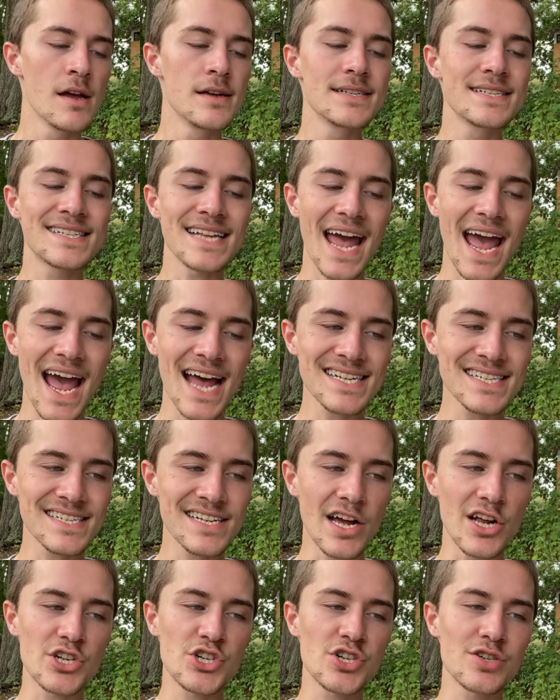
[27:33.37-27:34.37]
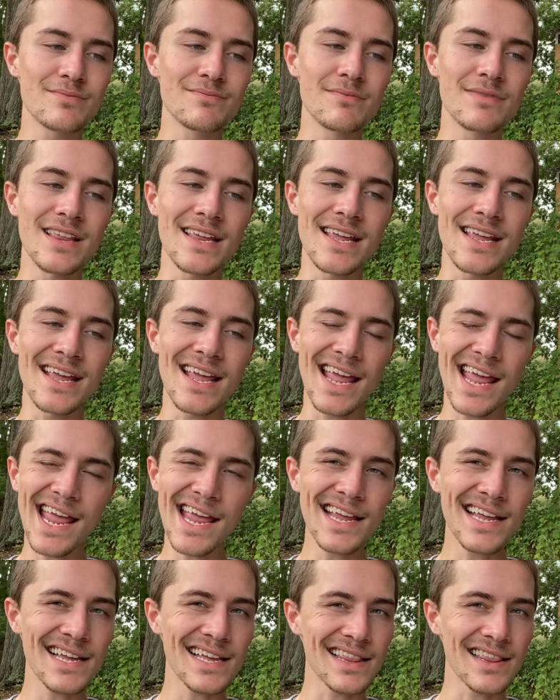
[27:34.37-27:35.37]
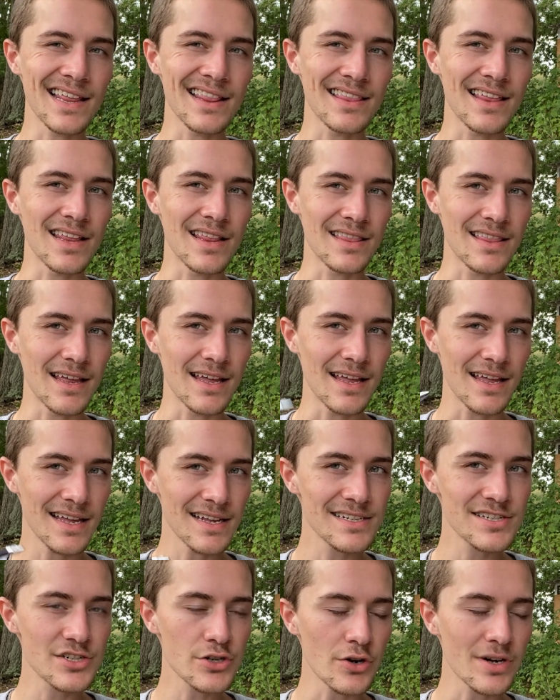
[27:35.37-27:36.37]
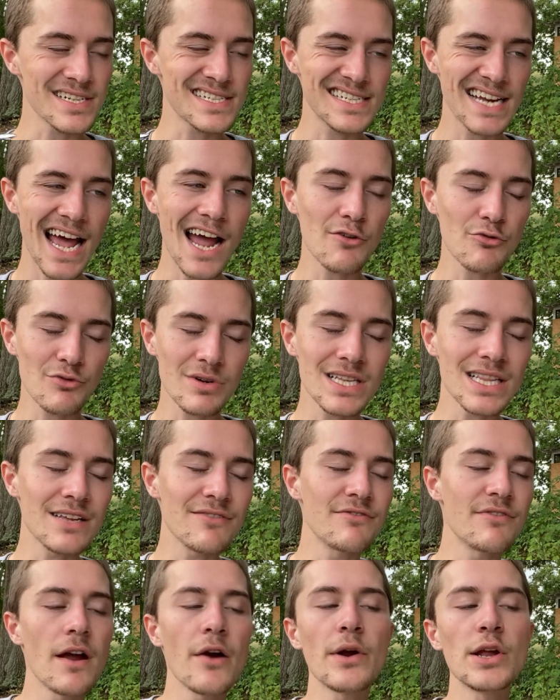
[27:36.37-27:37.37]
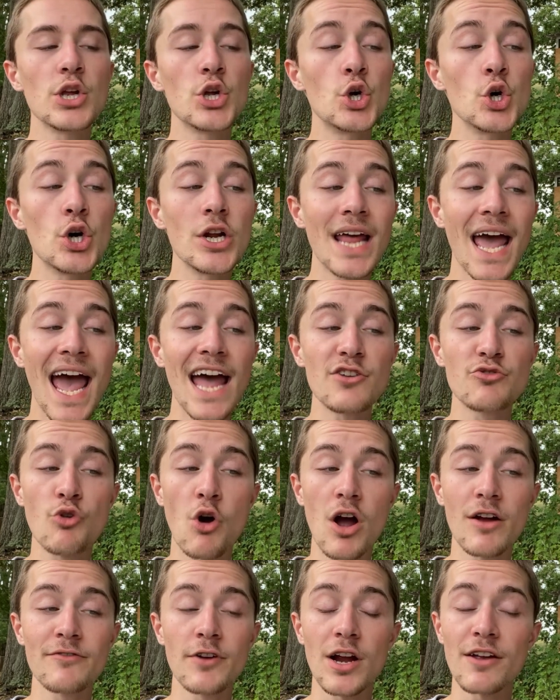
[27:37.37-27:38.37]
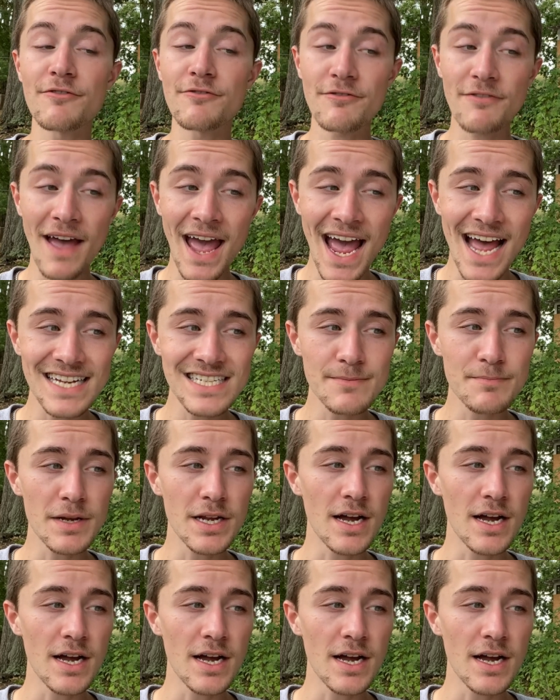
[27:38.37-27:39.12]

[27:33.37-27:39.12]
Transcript: So as such, the ink, the insert is not really very good at drawing very fast,